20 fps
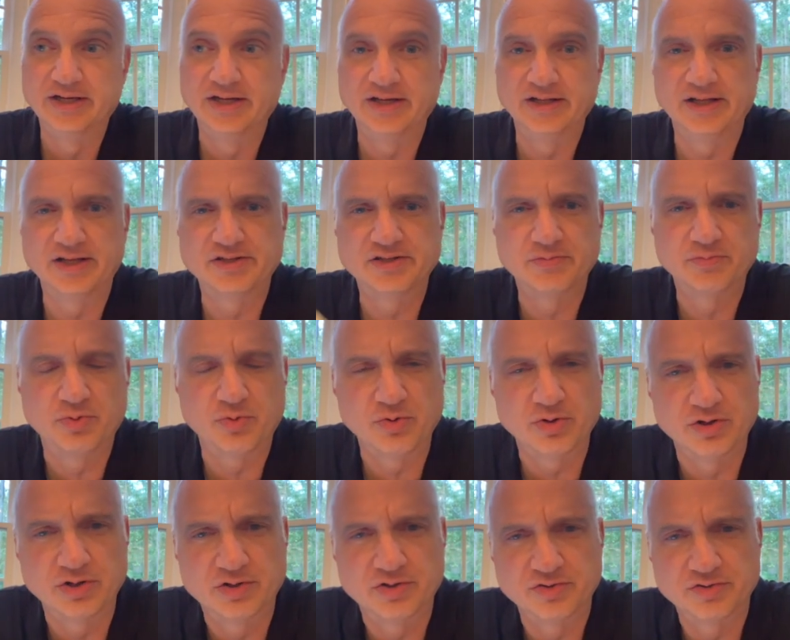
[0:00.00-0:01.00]
And that's
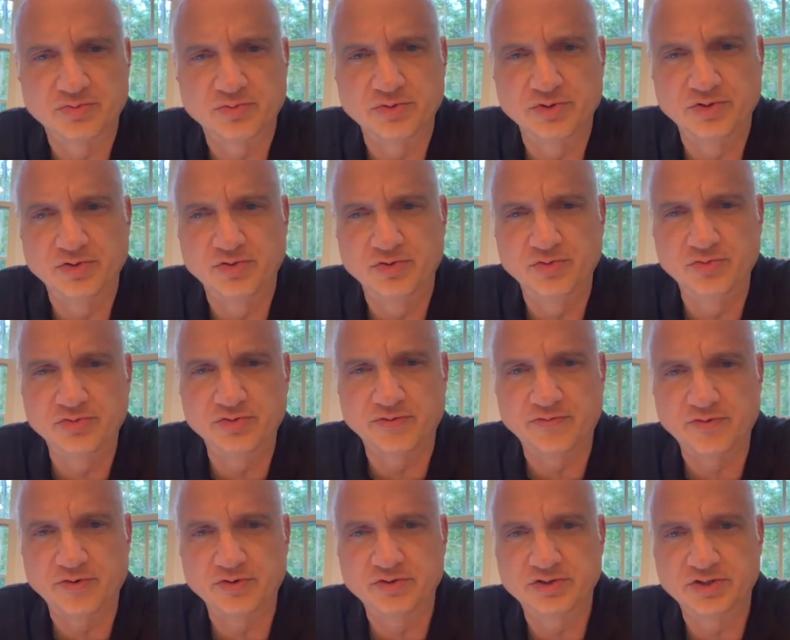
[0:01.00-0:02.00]
important because when you use a
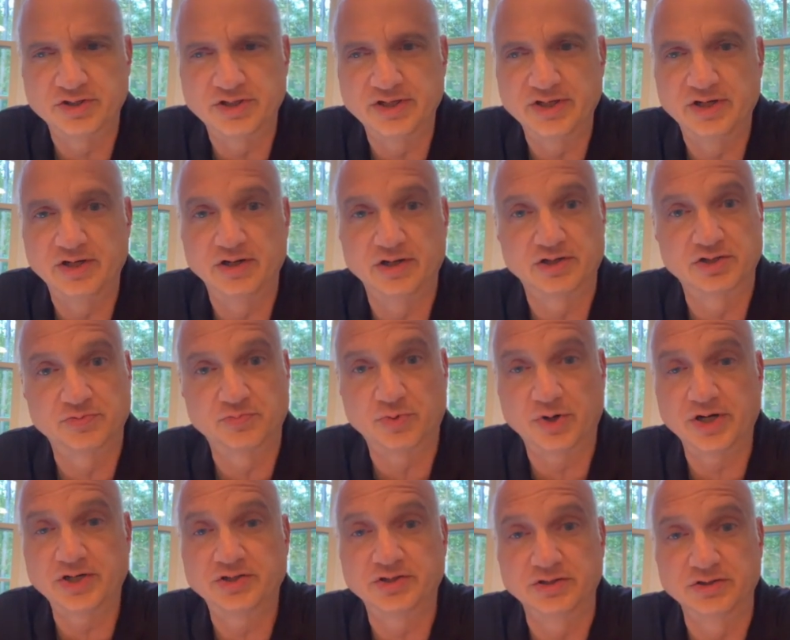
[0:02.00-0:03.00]
function in an
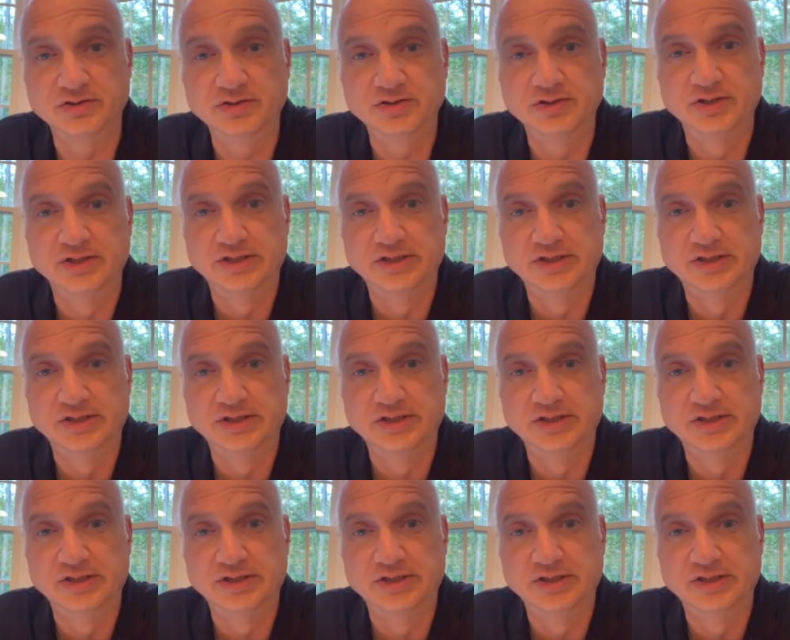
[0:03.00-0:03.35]
expression,